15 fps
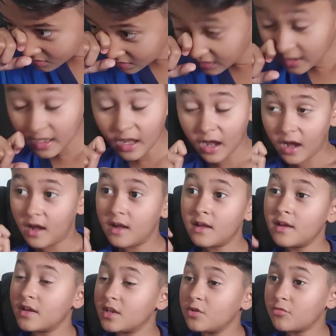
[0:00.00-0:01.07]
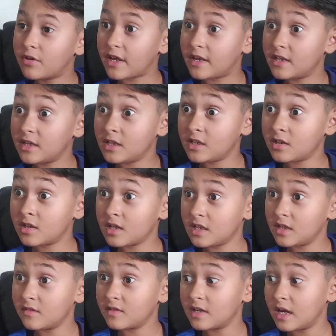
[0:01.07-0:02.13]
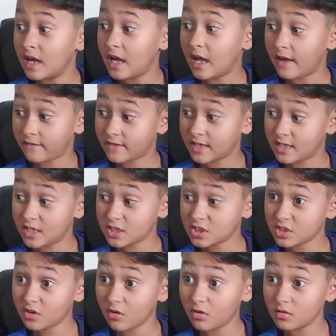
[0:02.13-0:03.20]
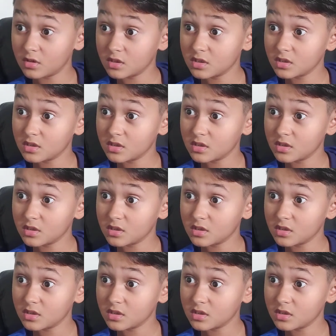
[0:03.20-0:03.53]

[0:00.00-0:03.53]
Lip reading: Yeah. You can even have conditional.